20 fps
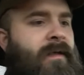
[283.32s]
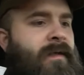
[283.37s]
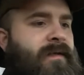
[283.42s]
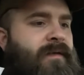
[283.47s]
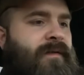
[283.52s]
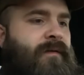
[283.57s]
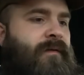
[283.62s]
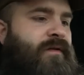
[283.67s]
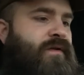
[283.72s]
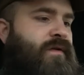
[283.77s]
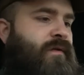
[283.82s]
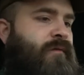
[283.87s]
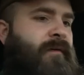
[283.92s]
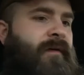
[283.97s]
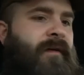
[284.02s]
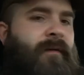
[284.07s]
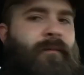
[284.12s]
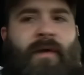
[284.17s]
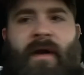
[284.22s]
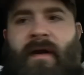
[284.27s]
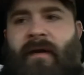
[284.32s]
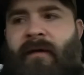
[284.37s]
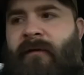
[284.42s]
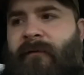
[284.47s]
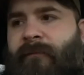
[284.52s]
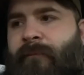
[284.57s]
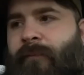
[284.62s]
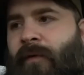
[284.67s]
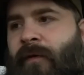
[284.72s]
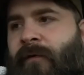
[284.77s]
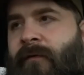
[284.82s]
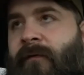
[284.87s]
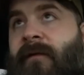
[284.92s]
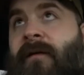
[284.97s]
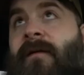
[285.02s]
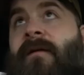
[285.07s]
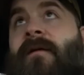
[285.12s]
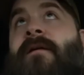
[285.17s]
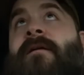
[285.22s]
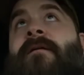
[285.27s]
So it should really brighten up all
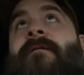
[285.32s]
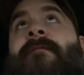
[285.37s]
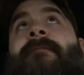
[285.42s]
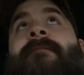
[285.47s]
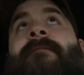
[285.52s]
the